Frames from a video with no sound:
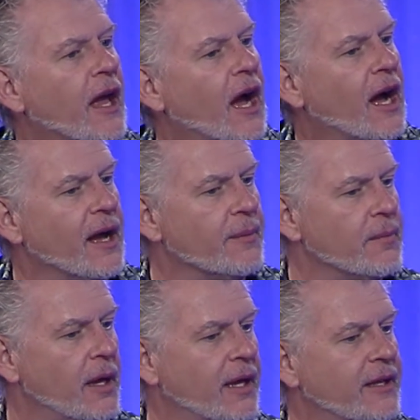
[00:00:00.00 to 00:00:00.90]

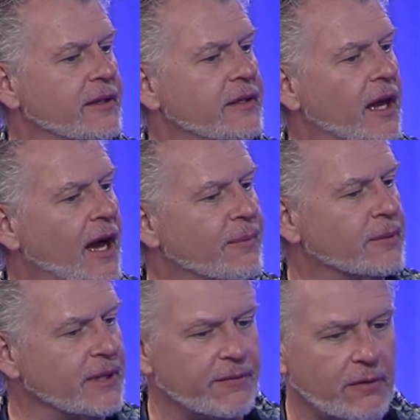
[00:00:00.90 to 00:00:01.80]
And I
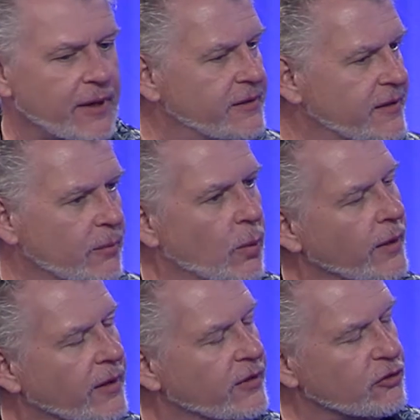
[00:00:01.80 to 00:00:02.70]
believe I read
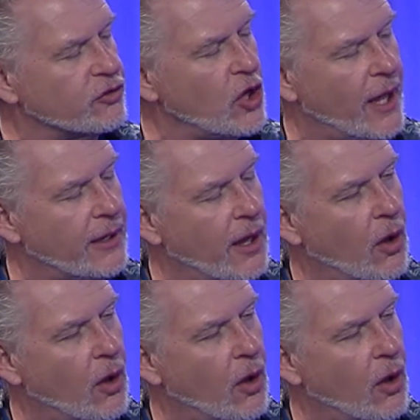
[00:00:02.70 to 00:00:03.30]
somewhere that there's not